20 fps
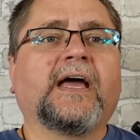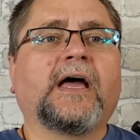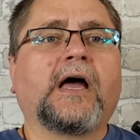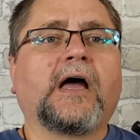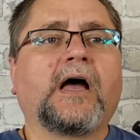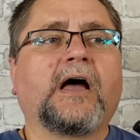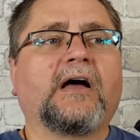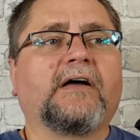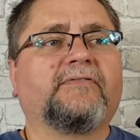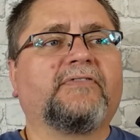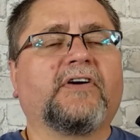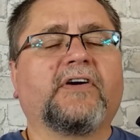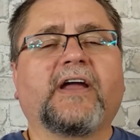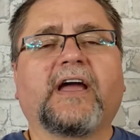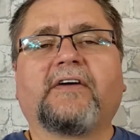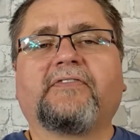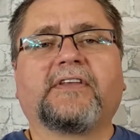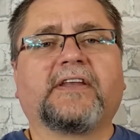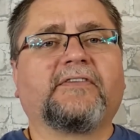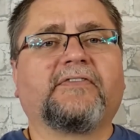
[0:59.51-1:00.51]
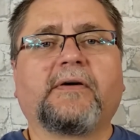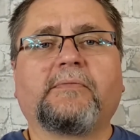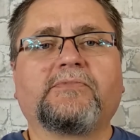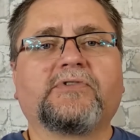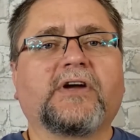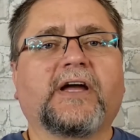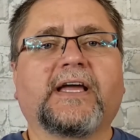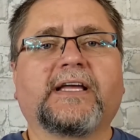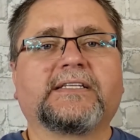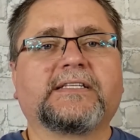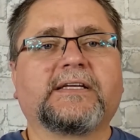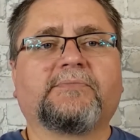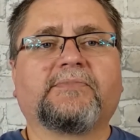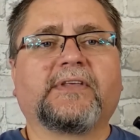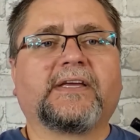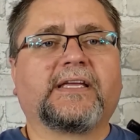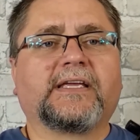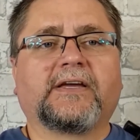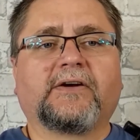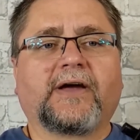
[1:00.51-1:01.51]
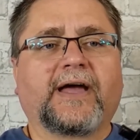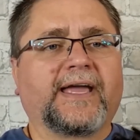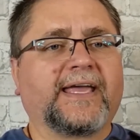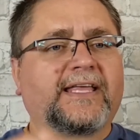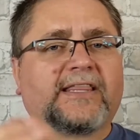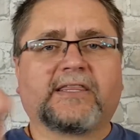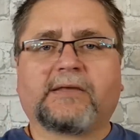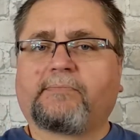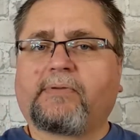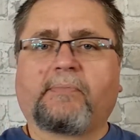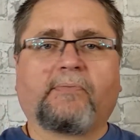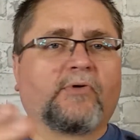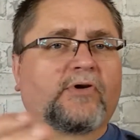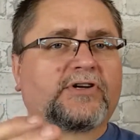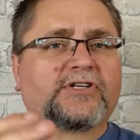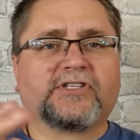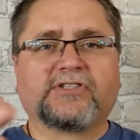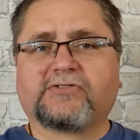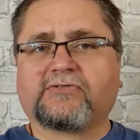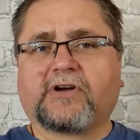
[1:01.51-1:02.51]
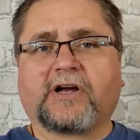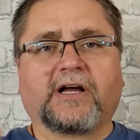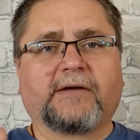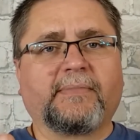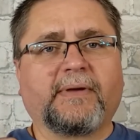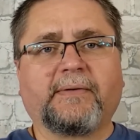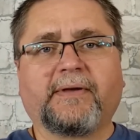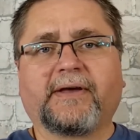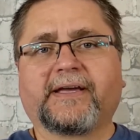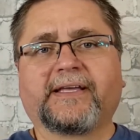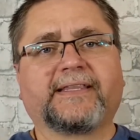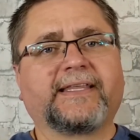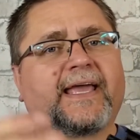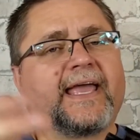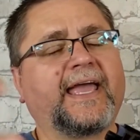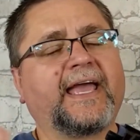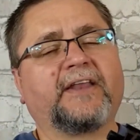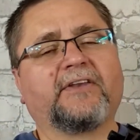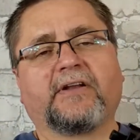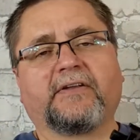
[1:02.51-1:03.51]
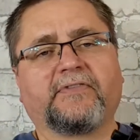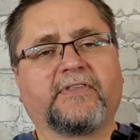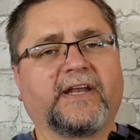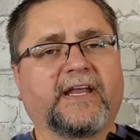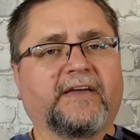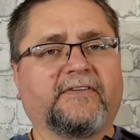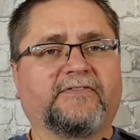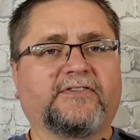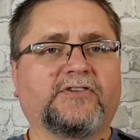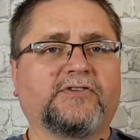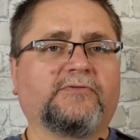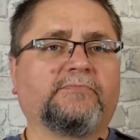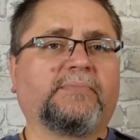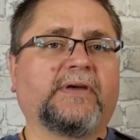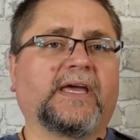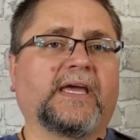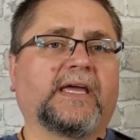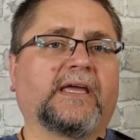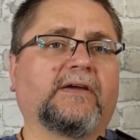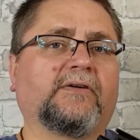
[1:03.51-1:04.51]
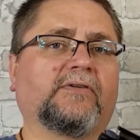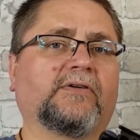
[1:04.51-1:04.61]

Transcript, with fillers: Uh, very often, if I'm drawing something, you know, I get the proportions wrong. Maybe I get the handle of the knife too big